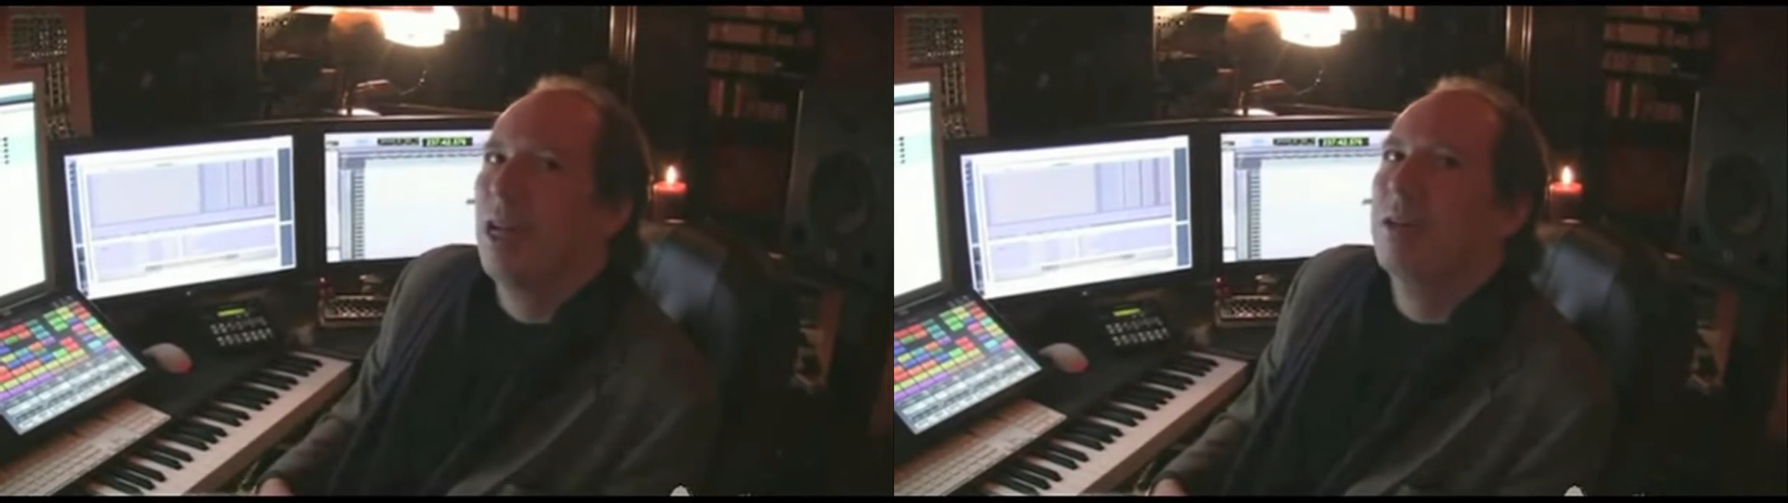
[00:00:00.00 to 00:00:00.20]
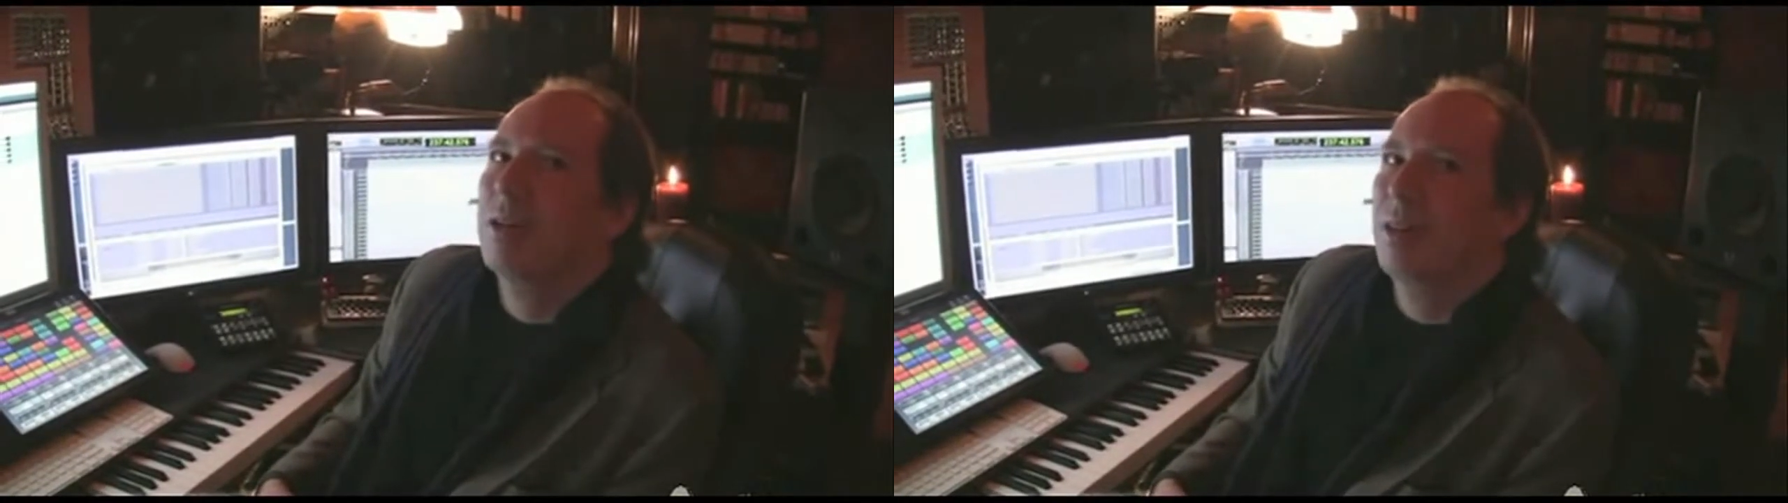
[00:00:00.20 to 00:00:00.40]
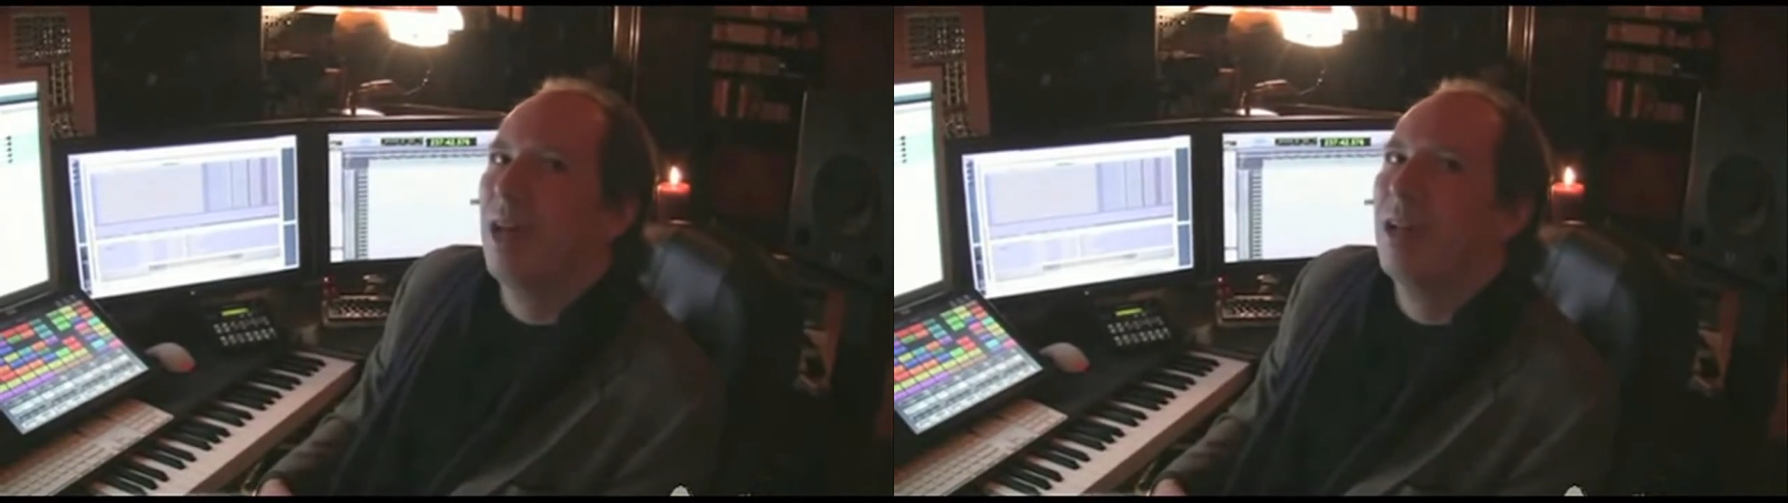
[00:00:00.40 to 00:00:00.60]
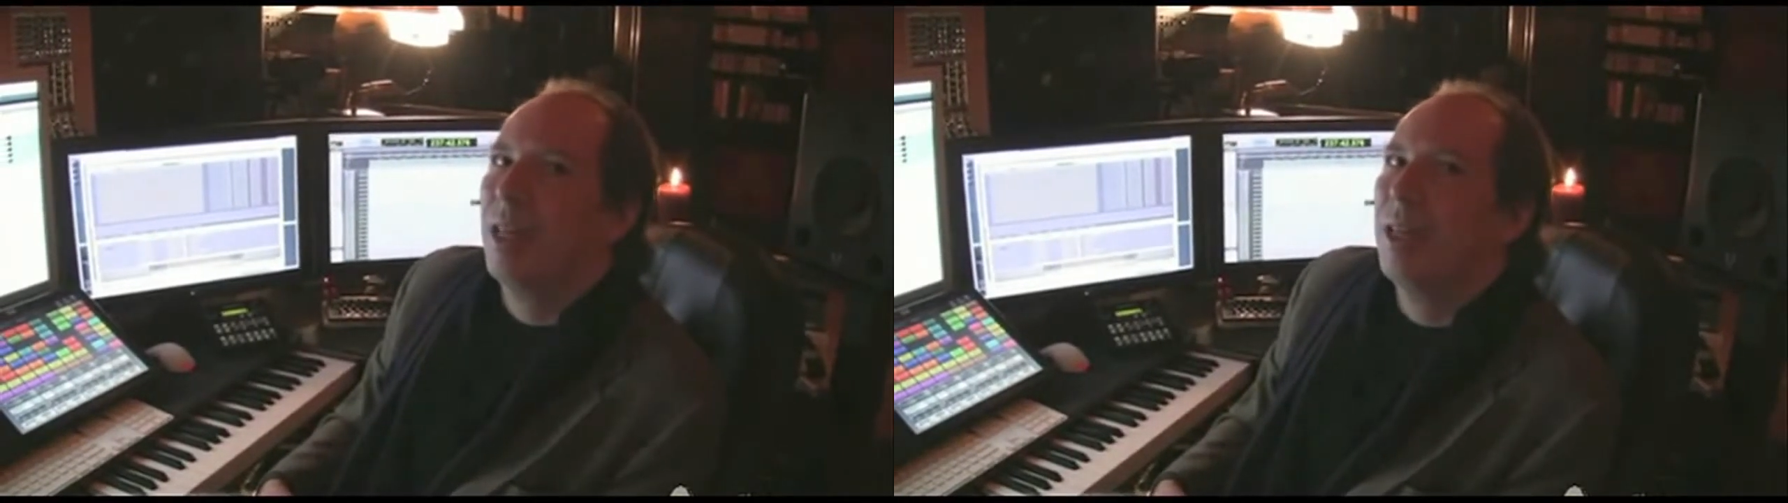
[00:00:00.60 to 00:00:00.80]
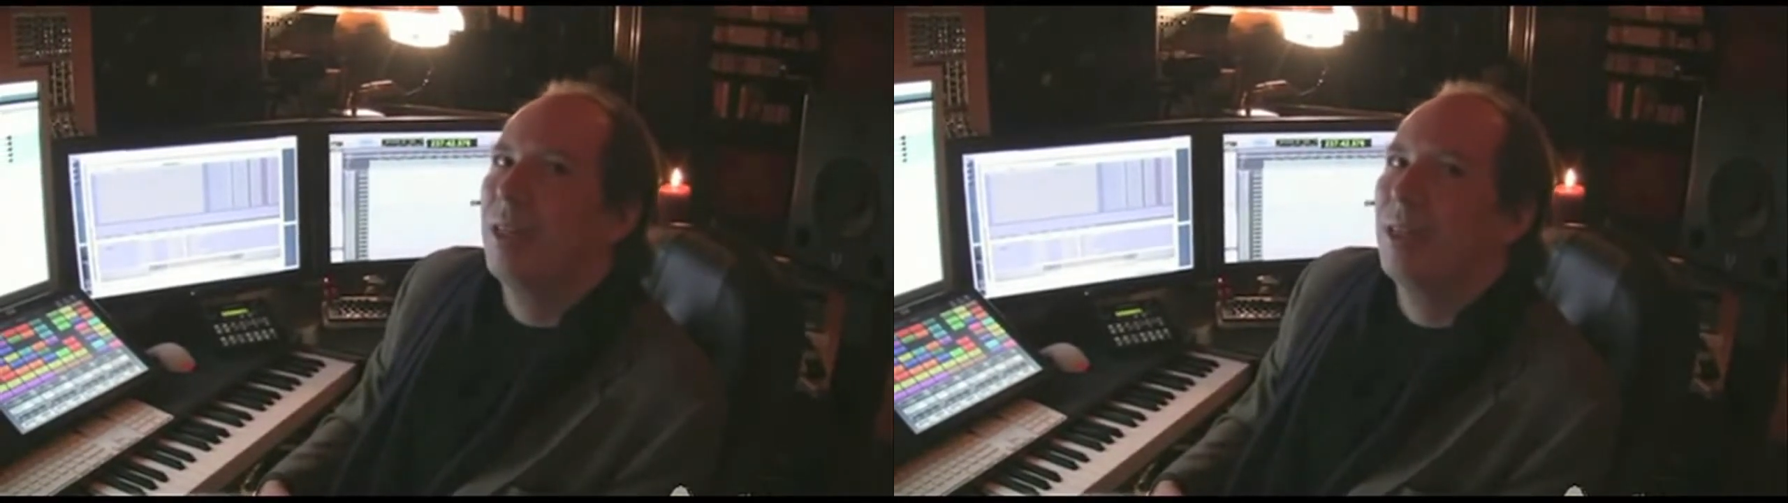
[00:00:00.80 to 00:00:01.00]
and
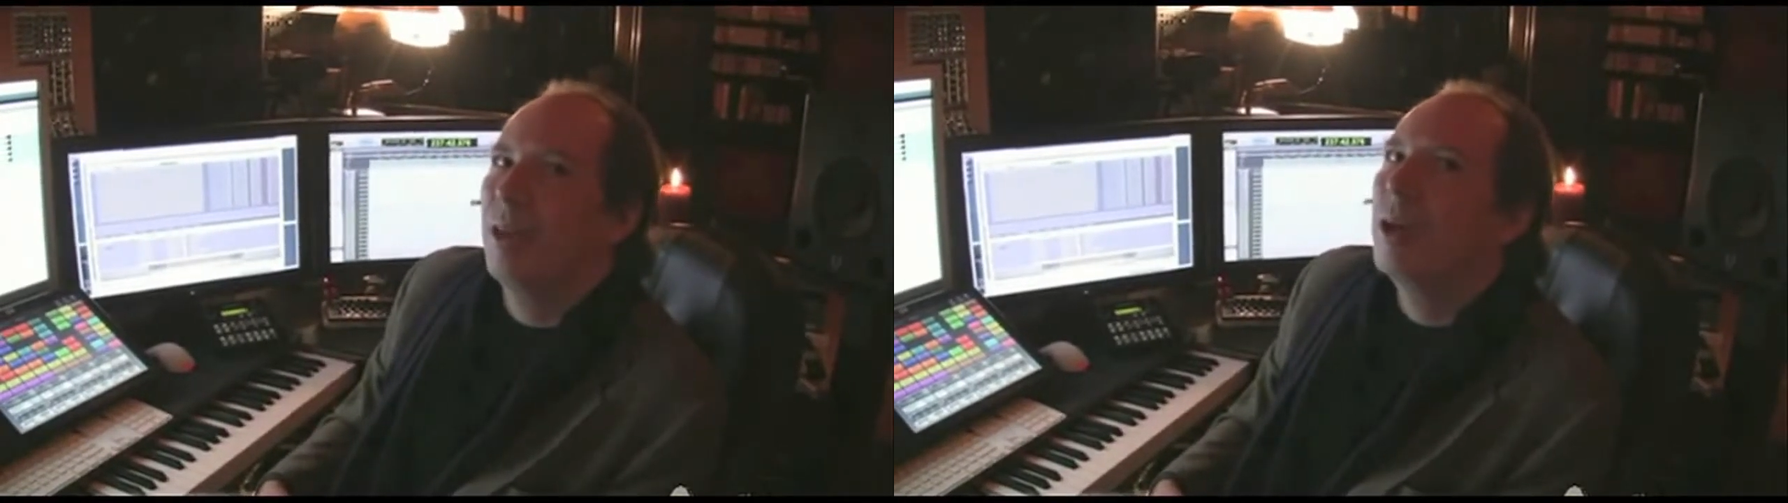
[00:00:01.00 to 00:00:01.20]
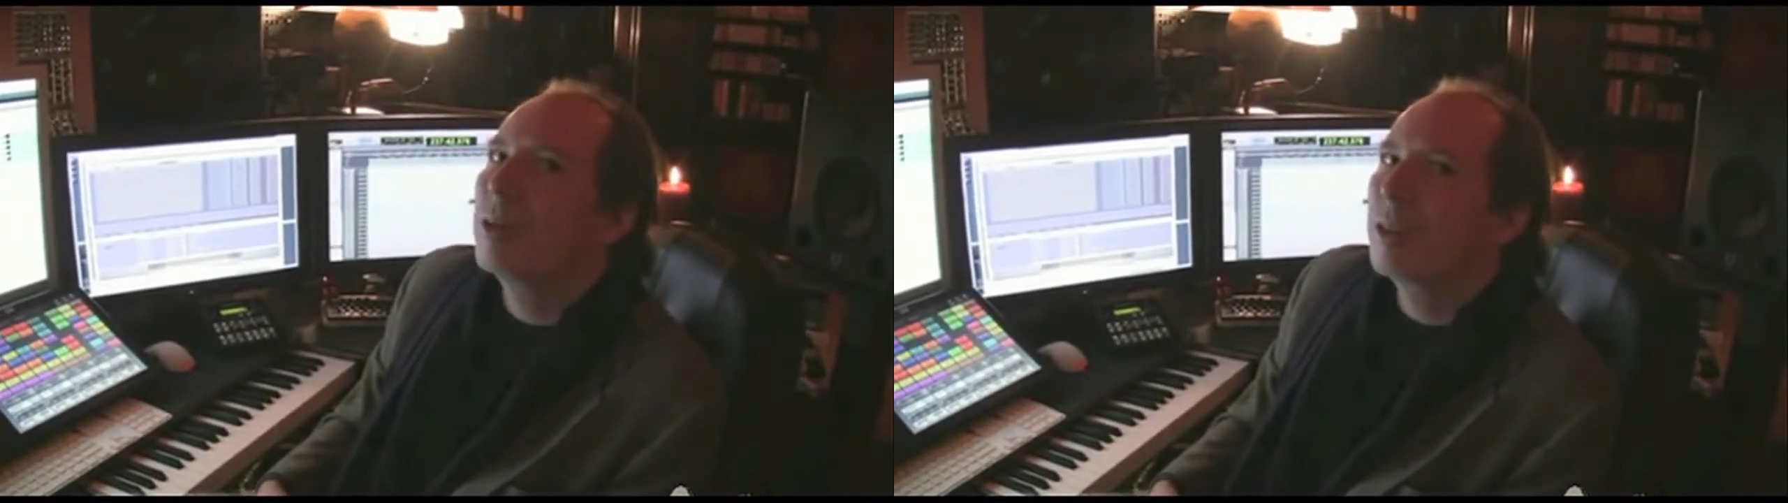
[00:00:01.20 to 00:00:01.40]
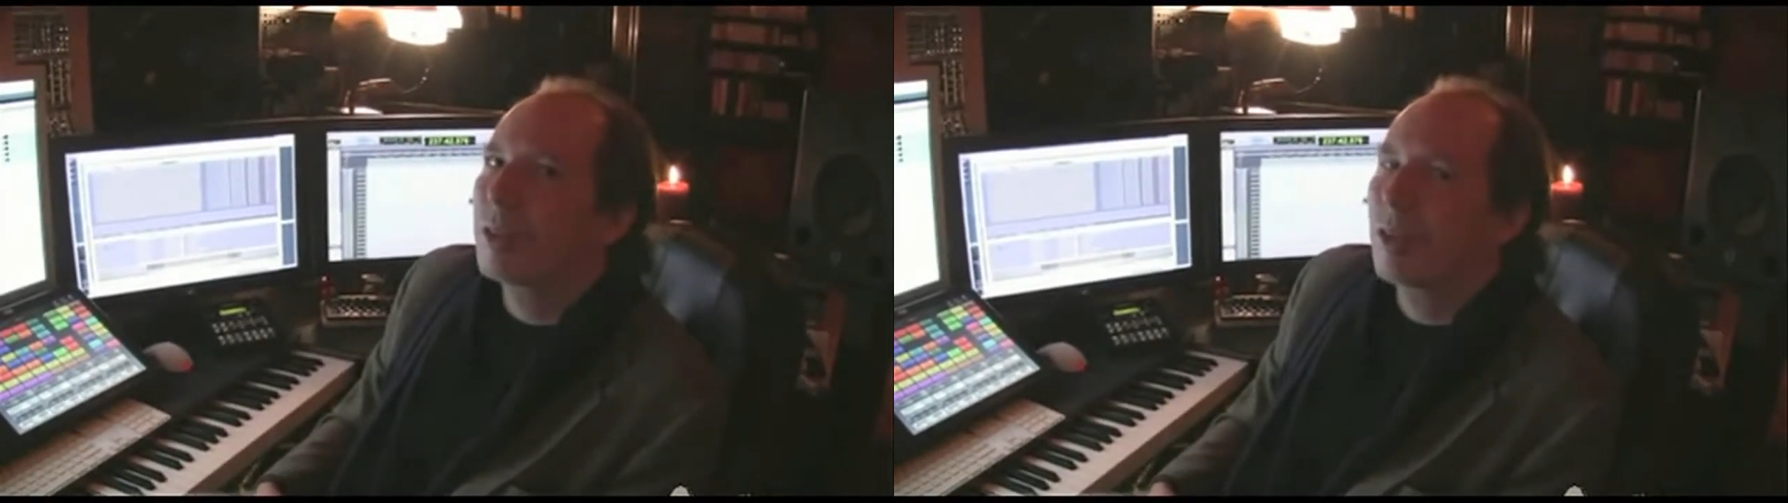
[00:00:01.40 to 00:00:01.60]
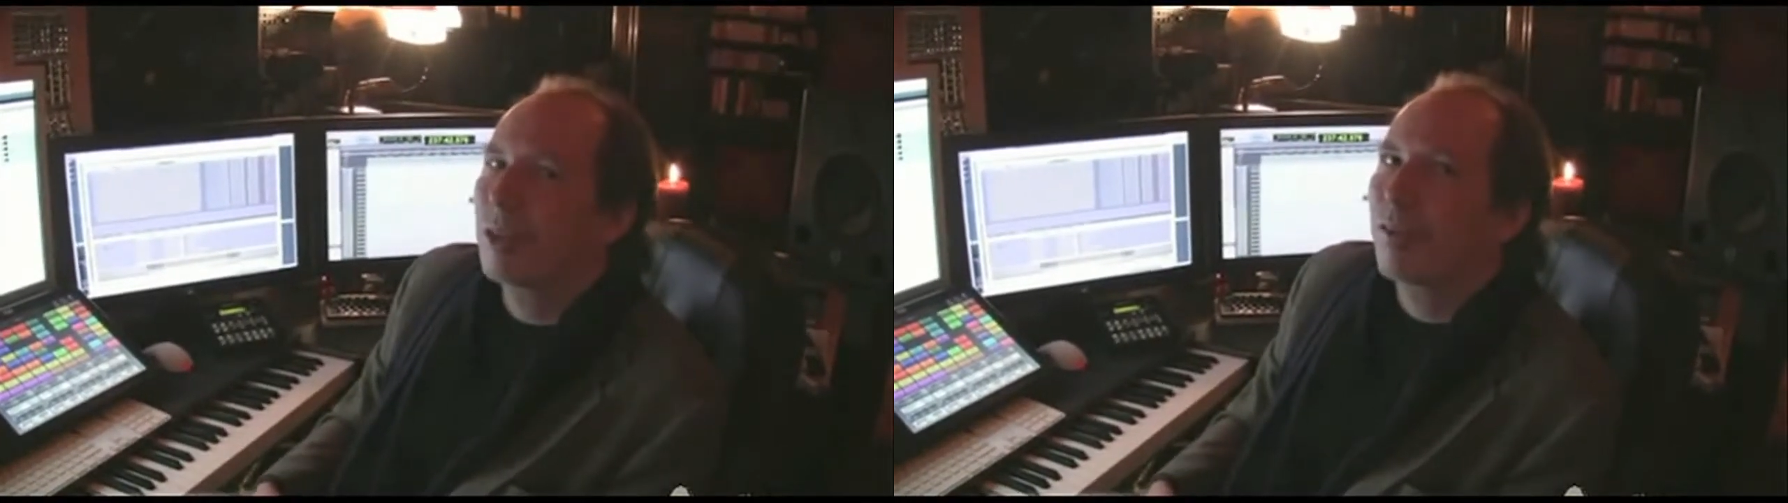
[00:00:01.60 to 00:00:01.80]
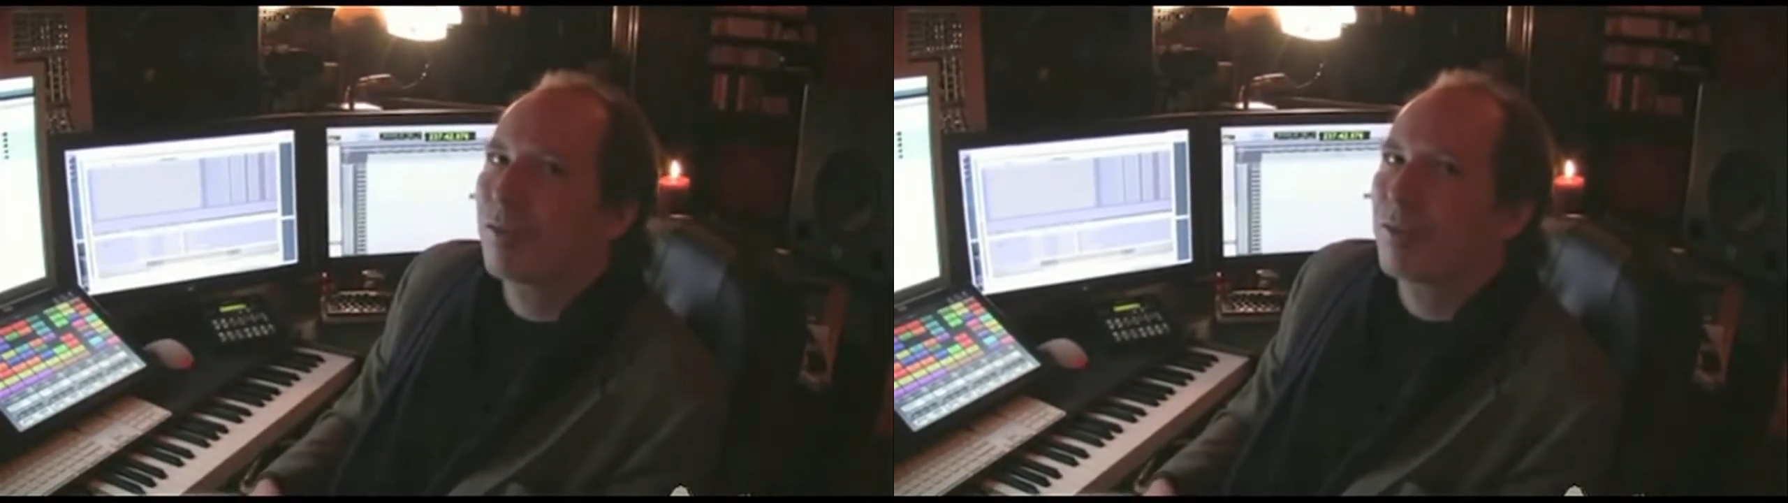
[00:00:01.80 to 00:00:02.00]
then the notes
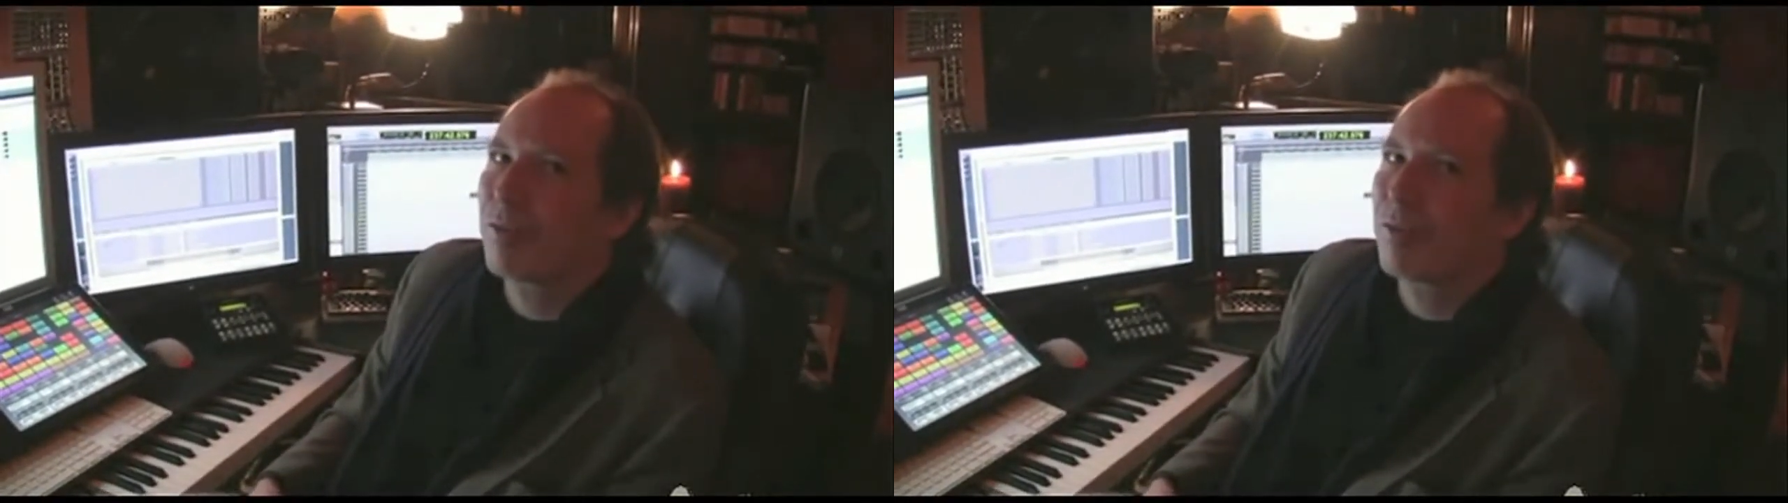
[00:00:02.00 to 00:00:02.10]
sort of,